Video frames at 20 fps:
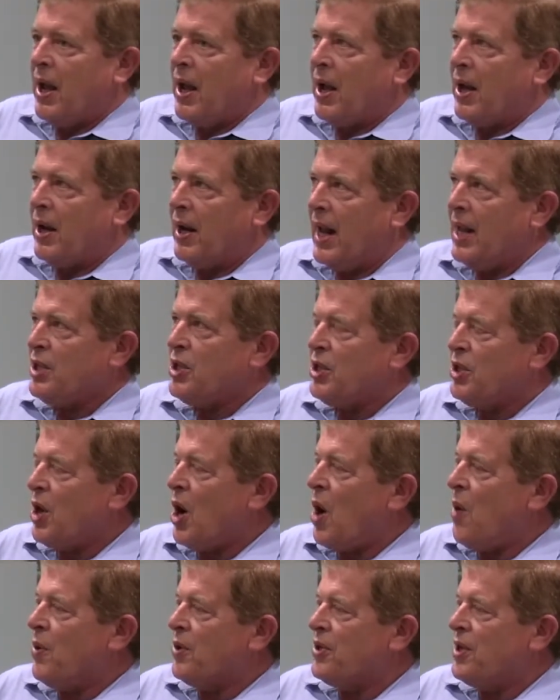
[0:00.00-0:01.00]
Let's
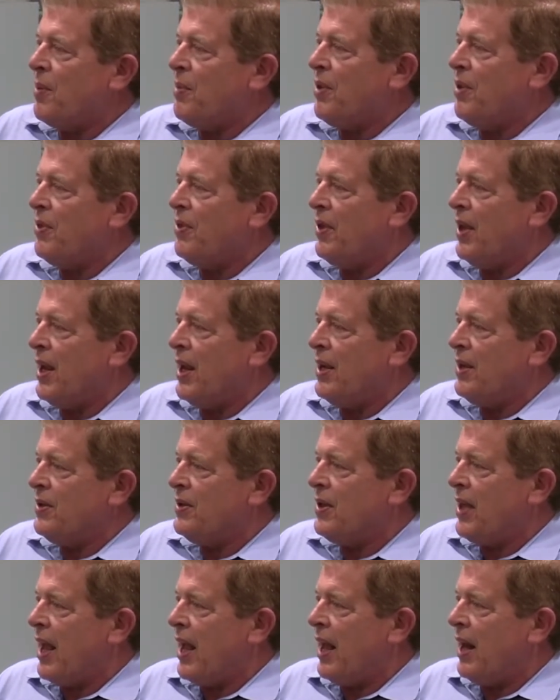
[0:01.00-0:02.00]
start with some of the
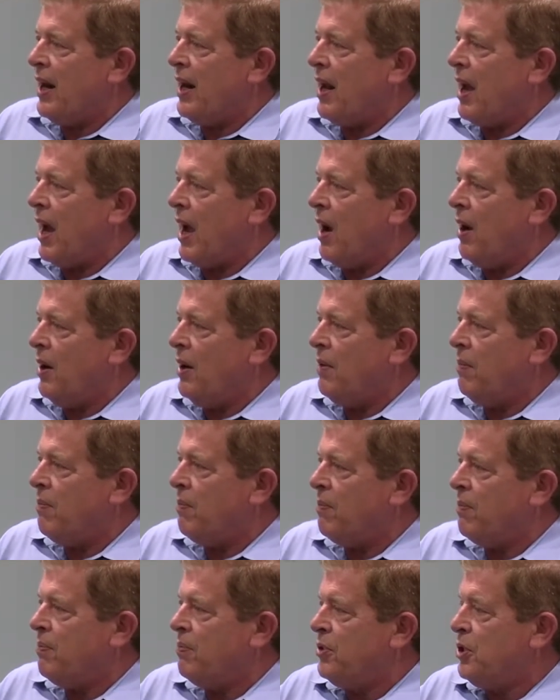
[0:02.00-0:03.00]
things that I
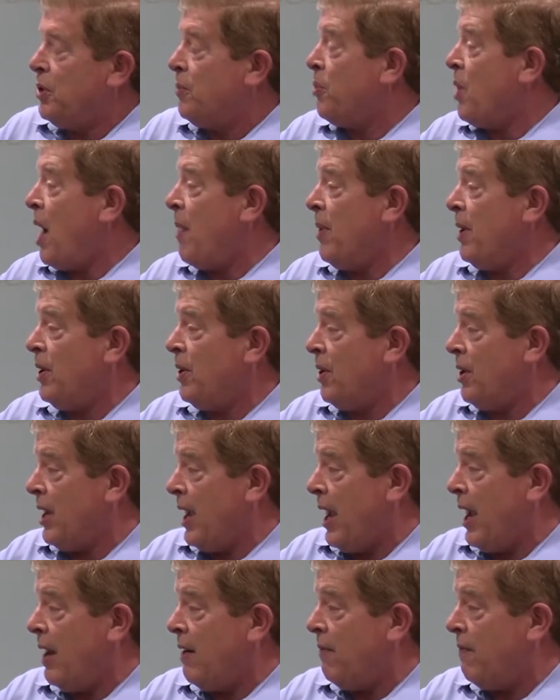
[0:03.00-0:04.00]
should probably
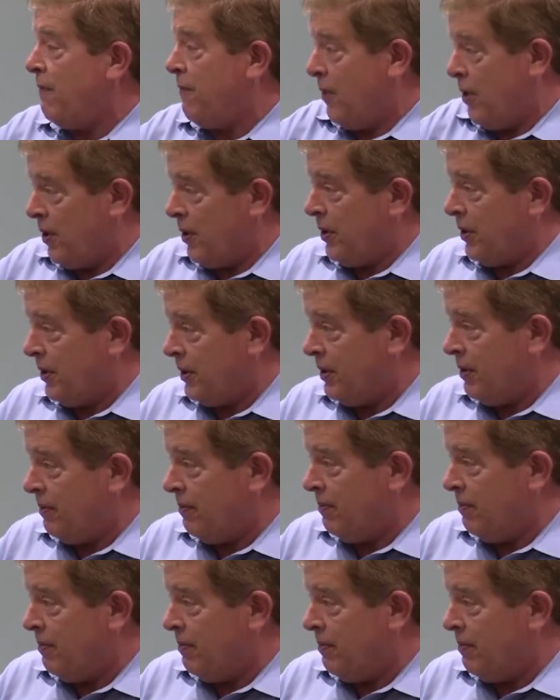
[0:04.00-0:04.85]
look at first.